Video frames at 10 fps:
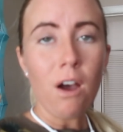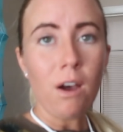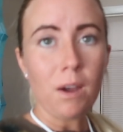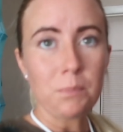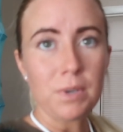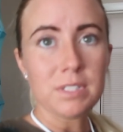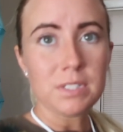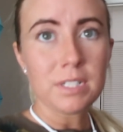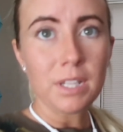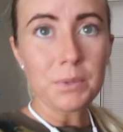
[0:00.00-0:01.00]
on
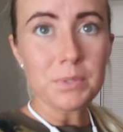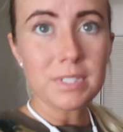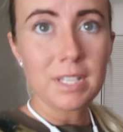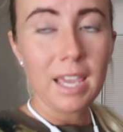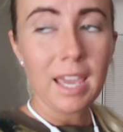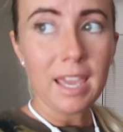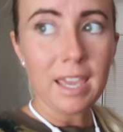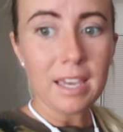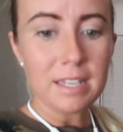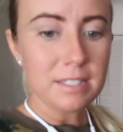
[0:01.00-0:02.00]
Brayden's clothes,
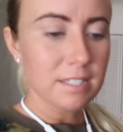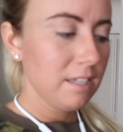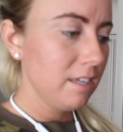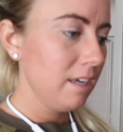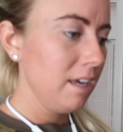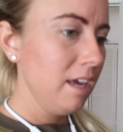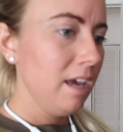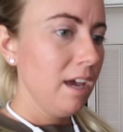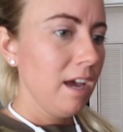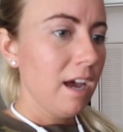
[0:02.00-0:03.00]
and
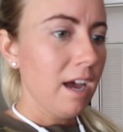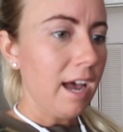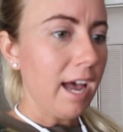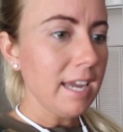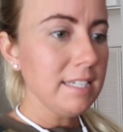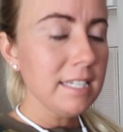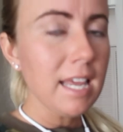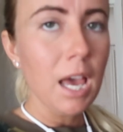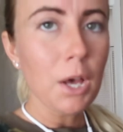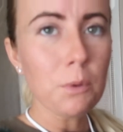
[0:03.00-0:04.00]
I need
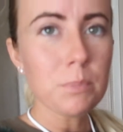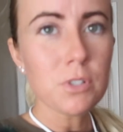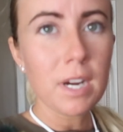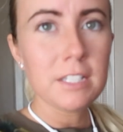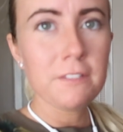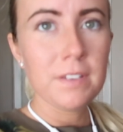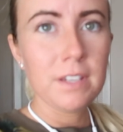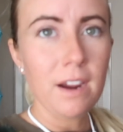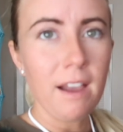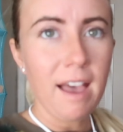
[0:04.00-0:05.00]
help trying to
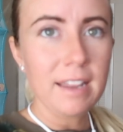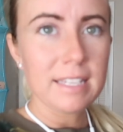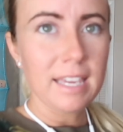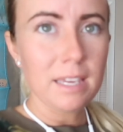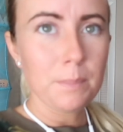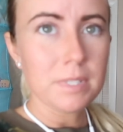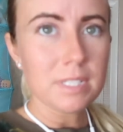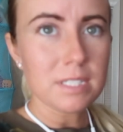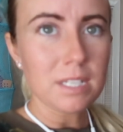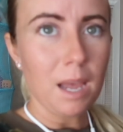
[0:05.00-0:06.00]
figure out how to get him to
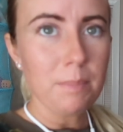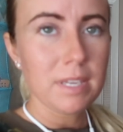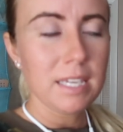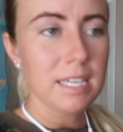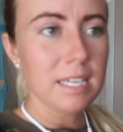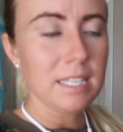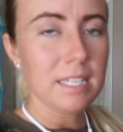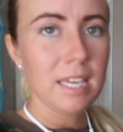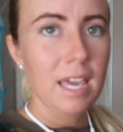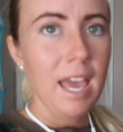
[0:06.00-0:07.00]
stop.
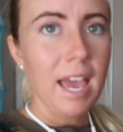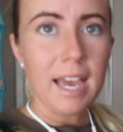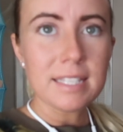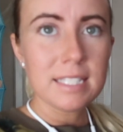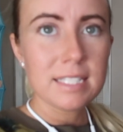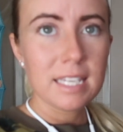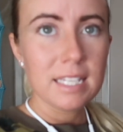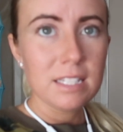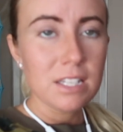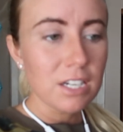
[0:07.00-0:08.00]
He has his
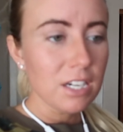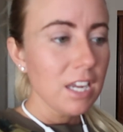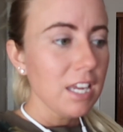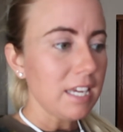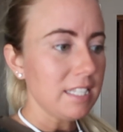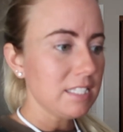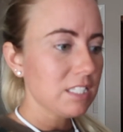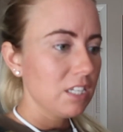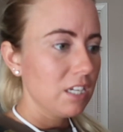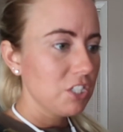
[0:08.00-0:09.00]
kitty litter,
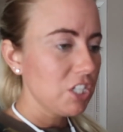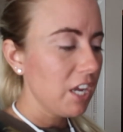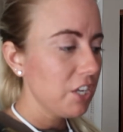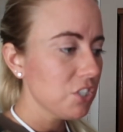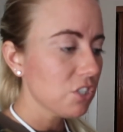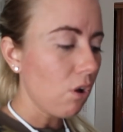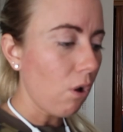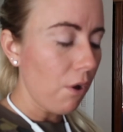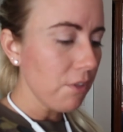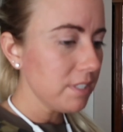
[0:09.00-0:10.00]
it's changed
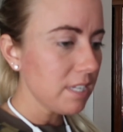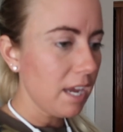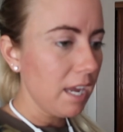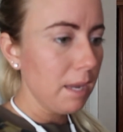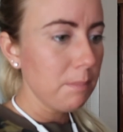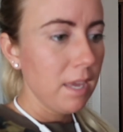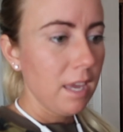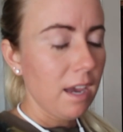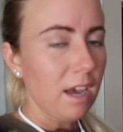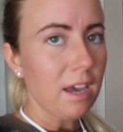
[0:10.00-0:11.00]
all the time.
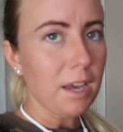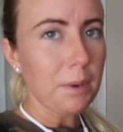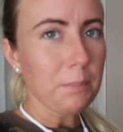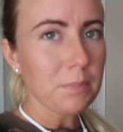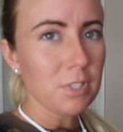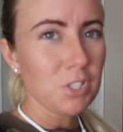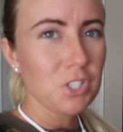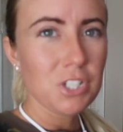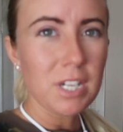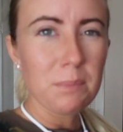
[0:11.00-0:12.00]
Um,
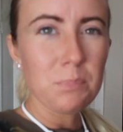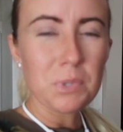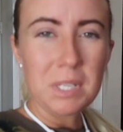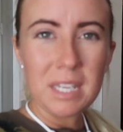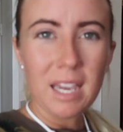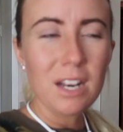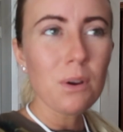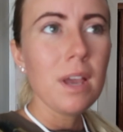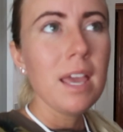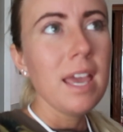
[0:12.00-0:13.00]
should I bring, I don't,